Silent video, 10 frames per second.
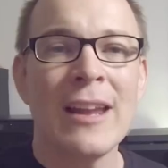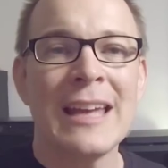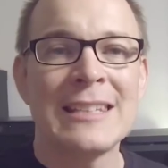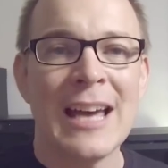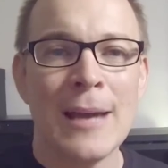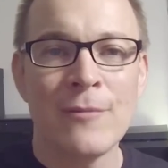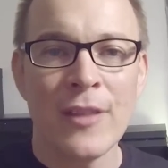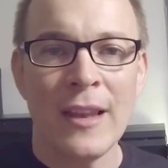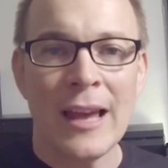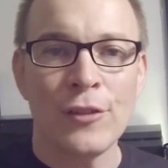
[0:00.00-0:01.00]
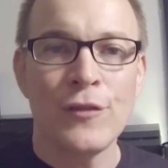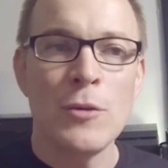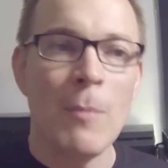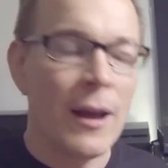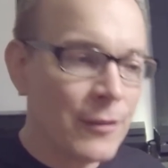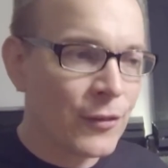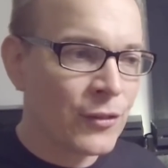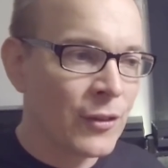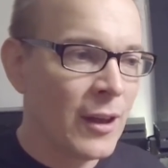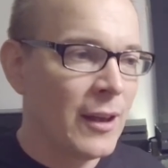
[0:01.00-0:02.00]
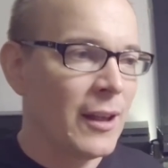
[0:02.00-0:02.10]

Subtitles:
had time for the last few months